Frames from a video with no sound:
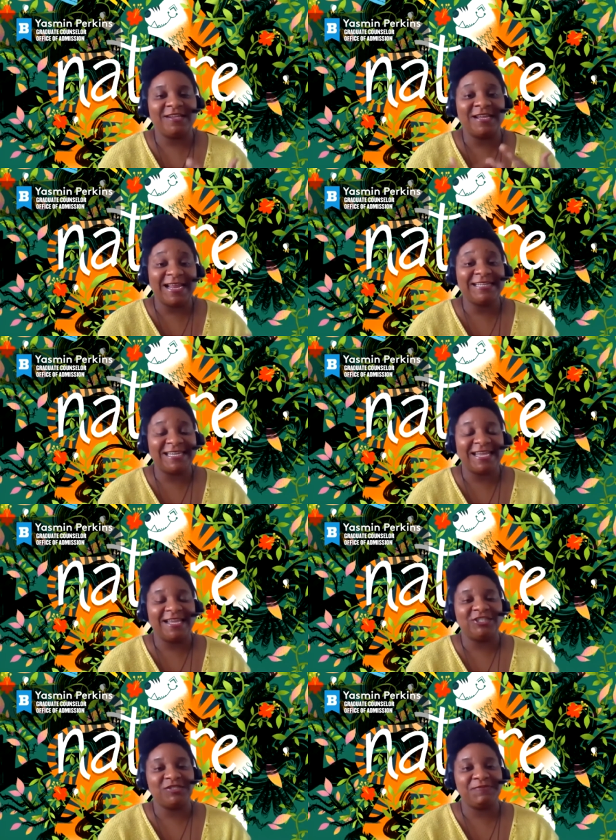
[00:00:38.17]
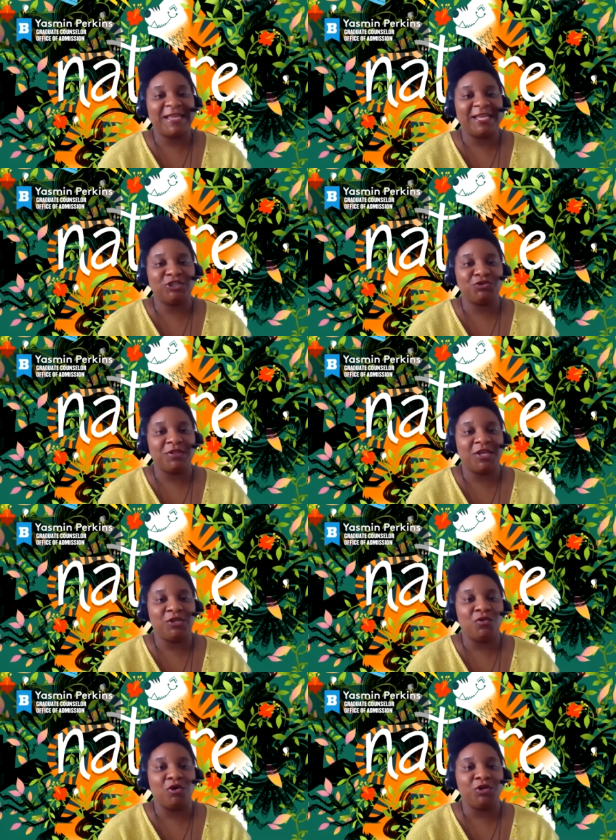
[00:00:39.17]
connecting and just making sure
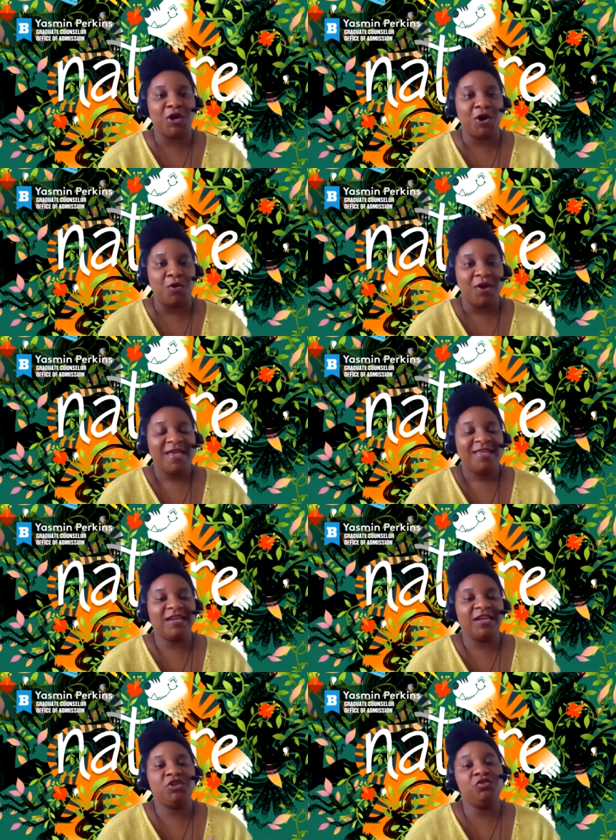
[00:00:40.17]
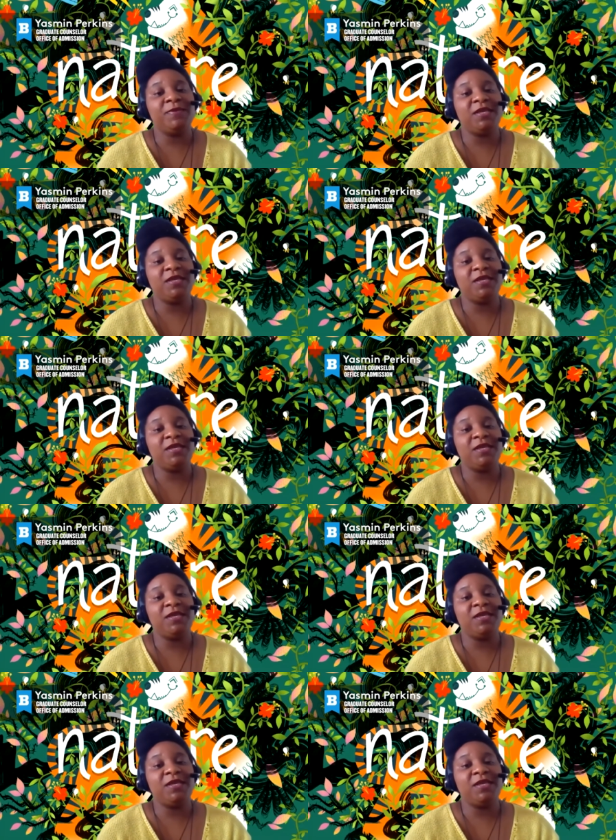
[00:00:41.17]
that you all know that at UB